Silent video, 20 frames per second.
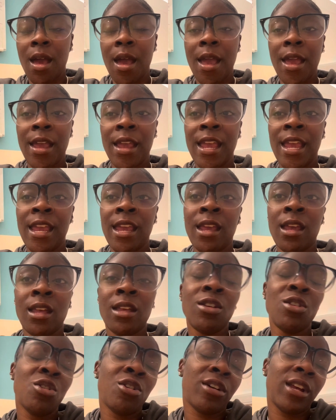
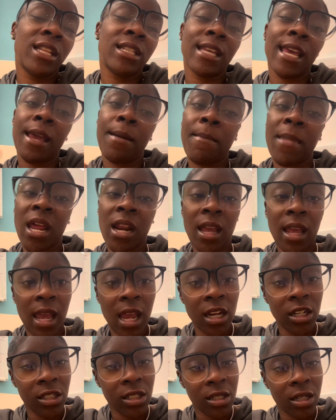he take
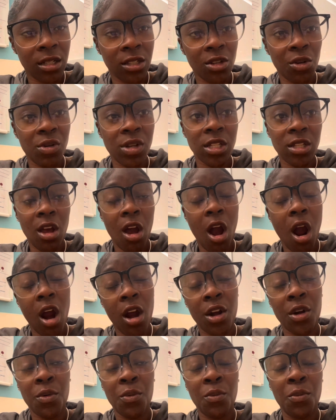medication, so his
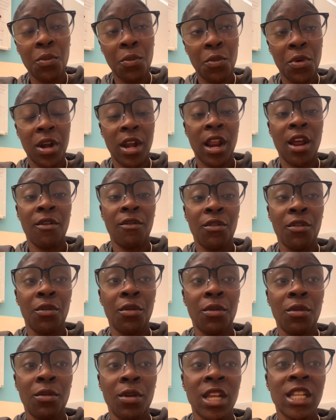heart
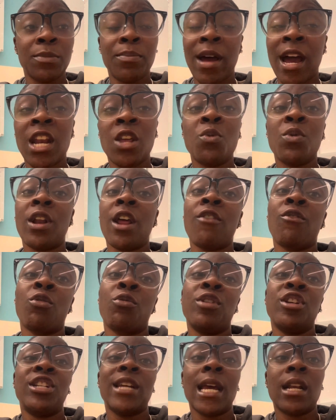his body would never
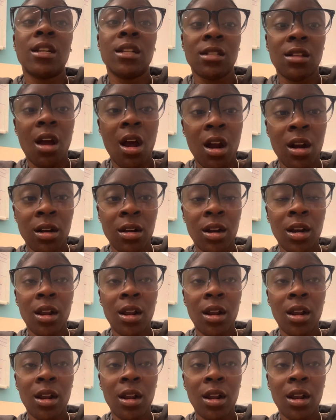reject his heart.